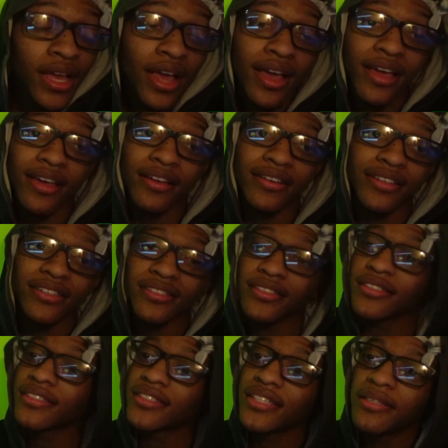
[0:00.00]
hey, these
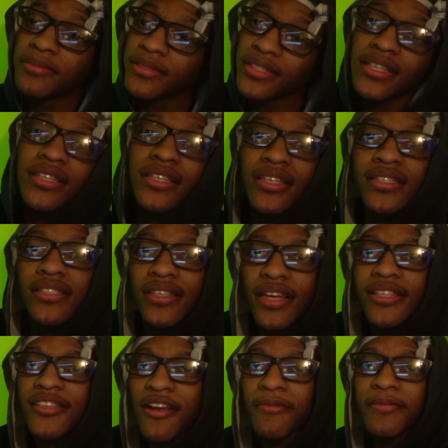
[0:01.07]
niggas keep sneak this and
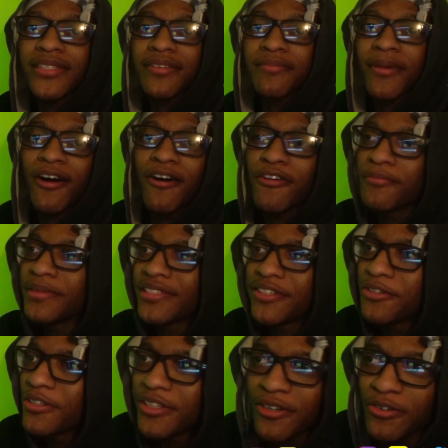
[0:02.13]
they turn me to my old me.
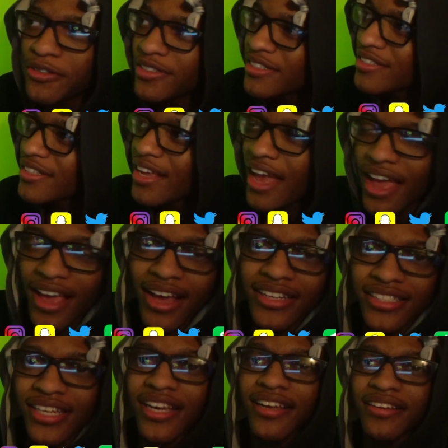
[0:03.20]
Lil Uzi saying, hey, I
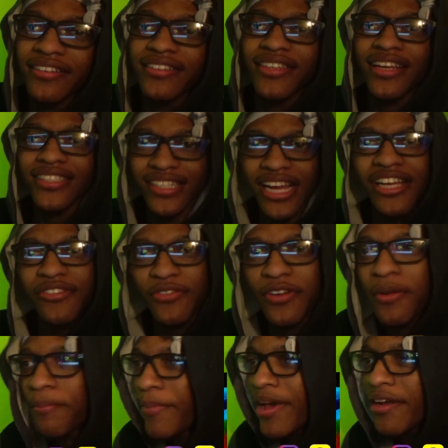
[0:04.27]
changed. I changed for the
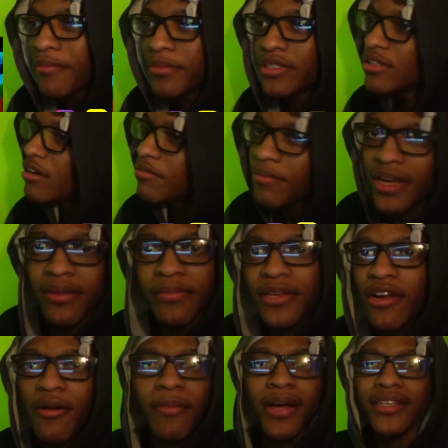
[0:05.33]
better, but don't make me
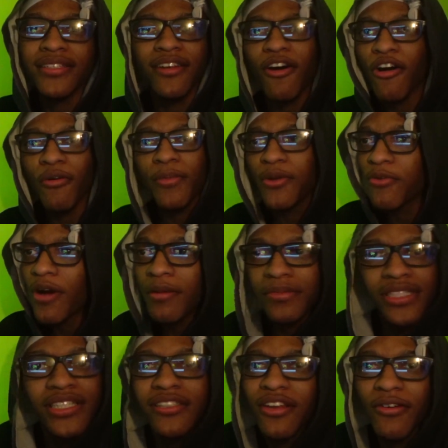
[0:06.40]
go back to the old me where I'm
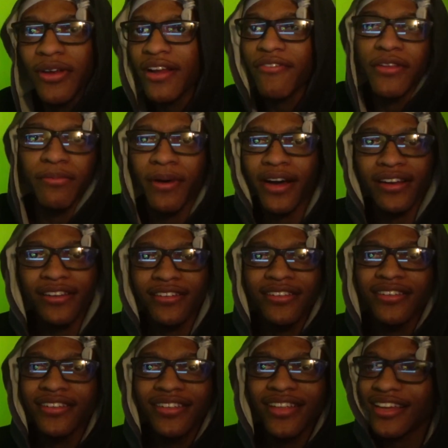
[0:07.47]
shitting on everybody.
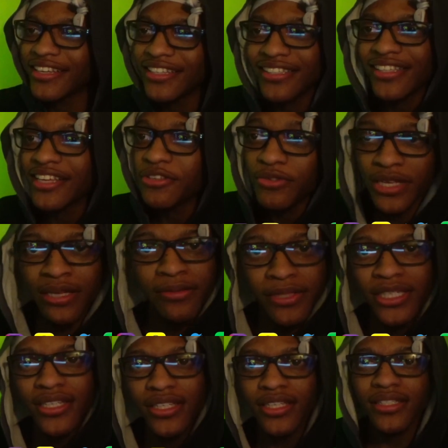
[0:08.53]
Like he said, you keep
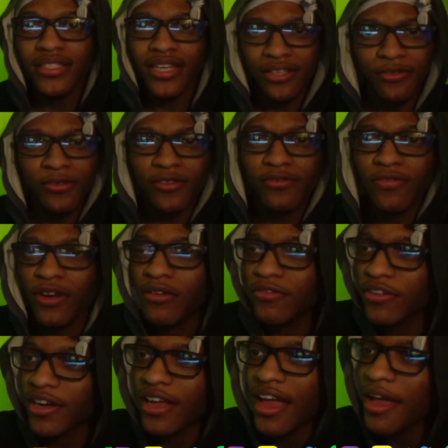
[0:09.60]
sneak this and that's what's gonna
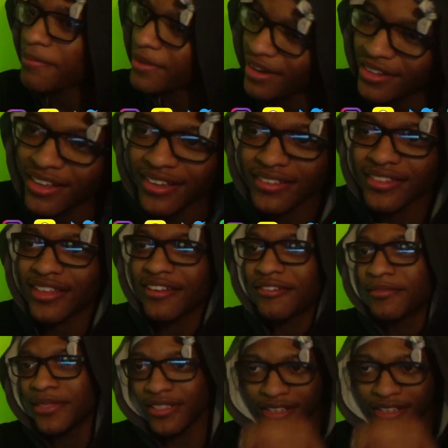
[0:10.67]
fucking happen. I like that. I'm